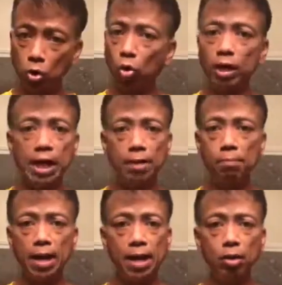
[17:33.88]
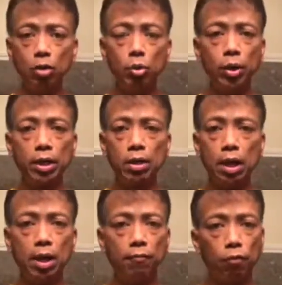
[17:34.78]
only going to plan to do it
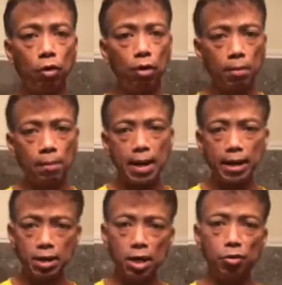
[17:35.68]
for about a year,